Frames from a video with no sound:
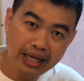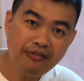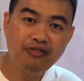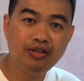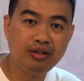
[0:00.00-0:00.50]

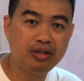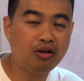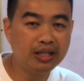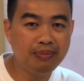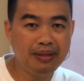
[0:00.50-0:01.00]
if
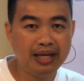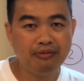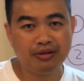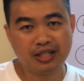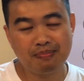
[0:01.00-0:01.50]
your EBA
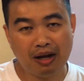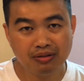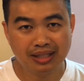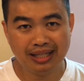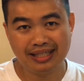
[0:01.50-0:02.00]
with your
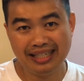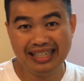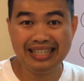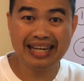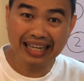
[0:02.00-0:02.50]
spouse is
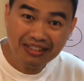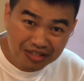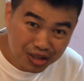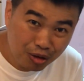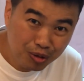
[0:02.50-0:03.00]
in a
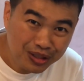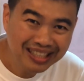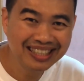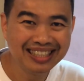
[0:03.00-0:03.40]
negative zone,